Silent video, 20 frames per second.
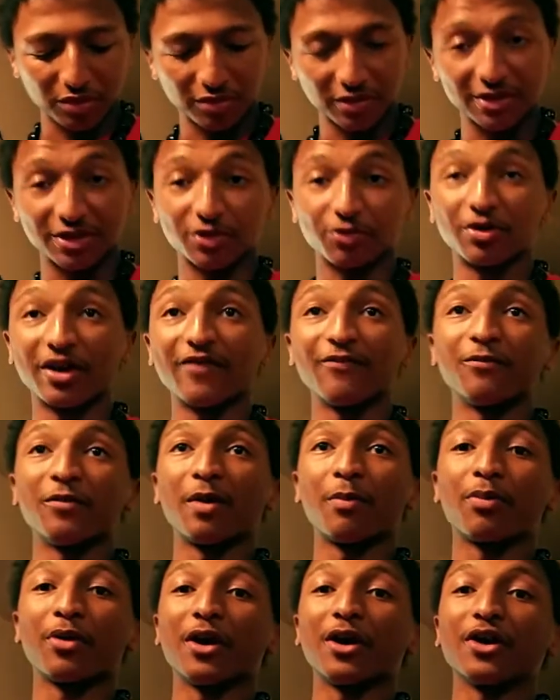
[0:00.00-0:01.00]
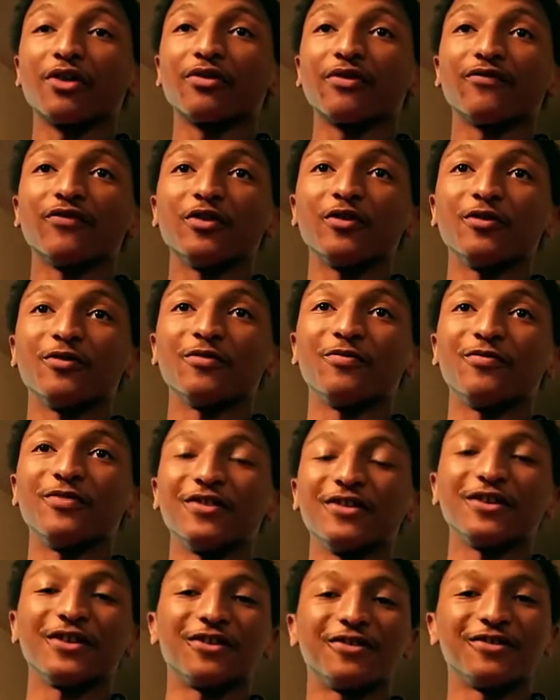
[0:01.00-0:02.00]
It's a great product review
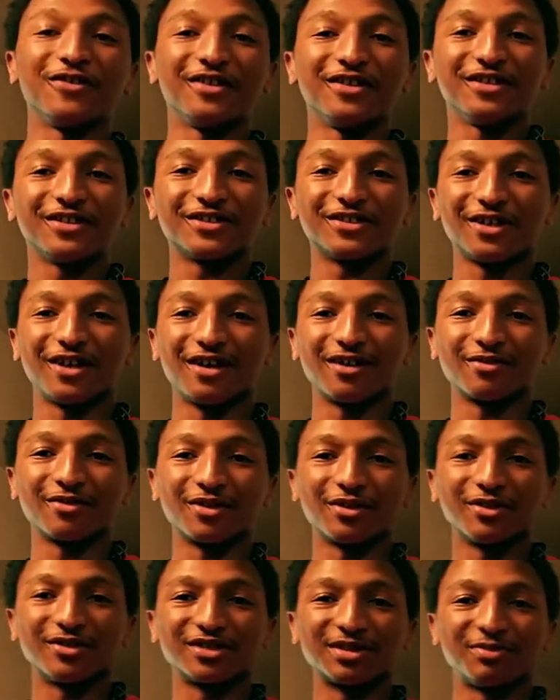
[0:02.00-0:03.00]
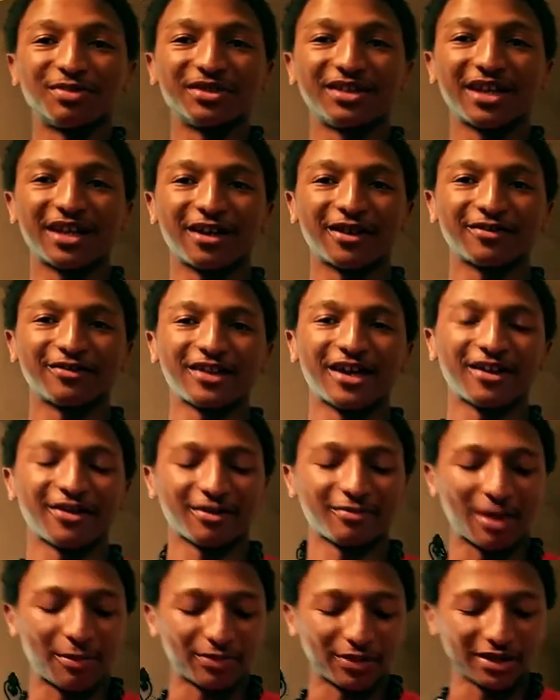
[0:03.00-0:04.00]
video, so I'm going to also put that up down
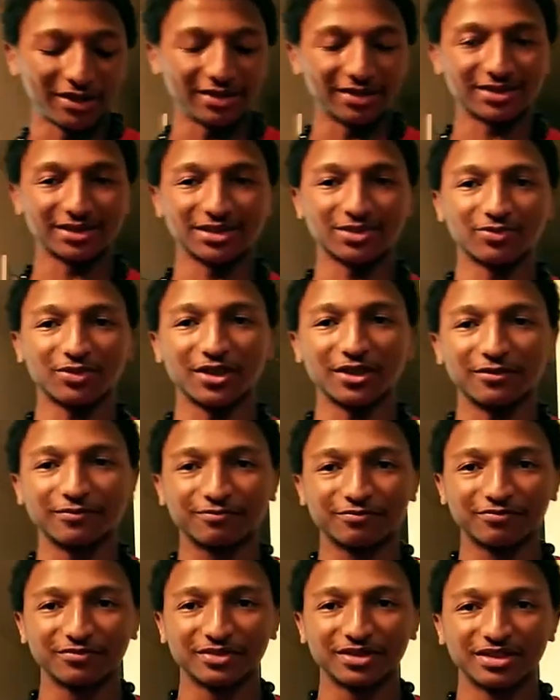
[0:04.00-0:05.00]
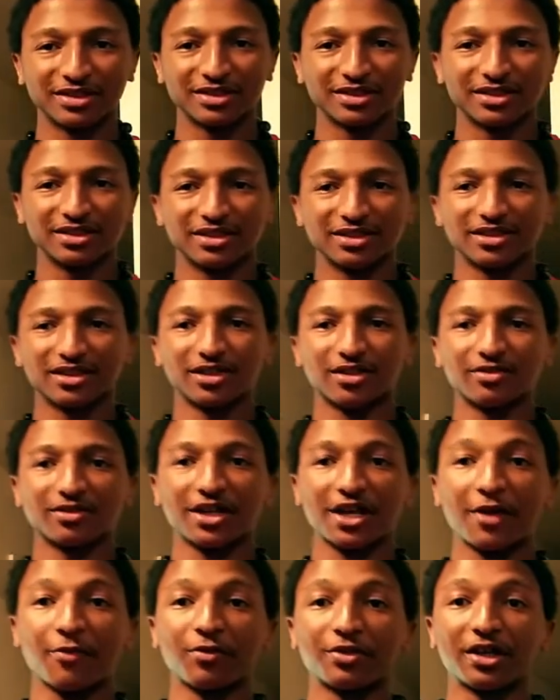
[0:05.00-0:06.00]
in my playlist as well.
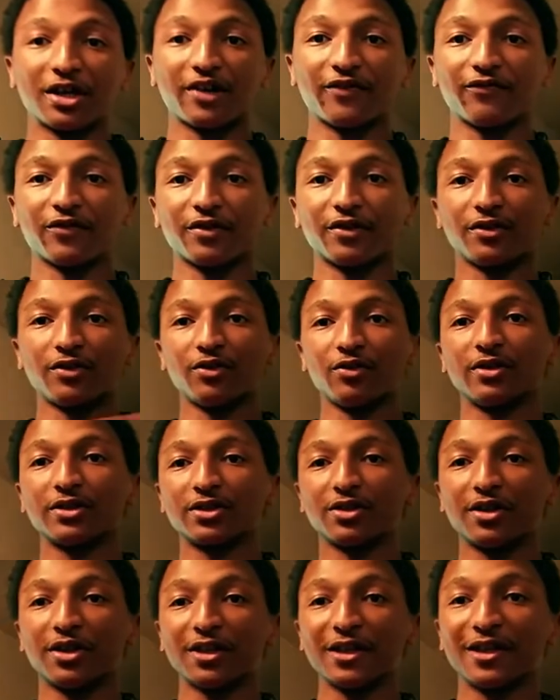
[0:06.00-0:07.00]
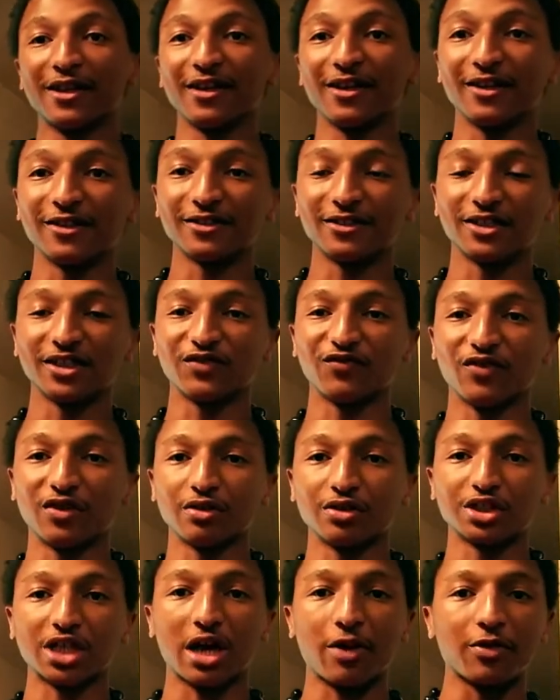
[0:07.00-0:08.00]
Alright, without further ado, let's go ahead and get into this
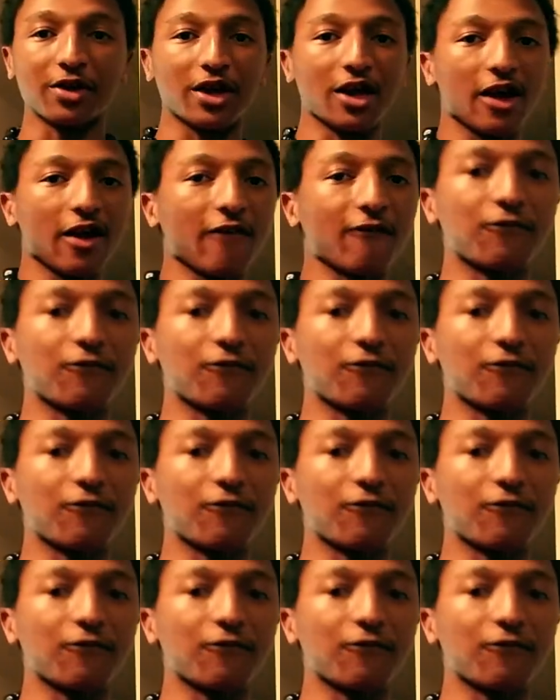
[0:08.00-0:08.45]
video, shall we?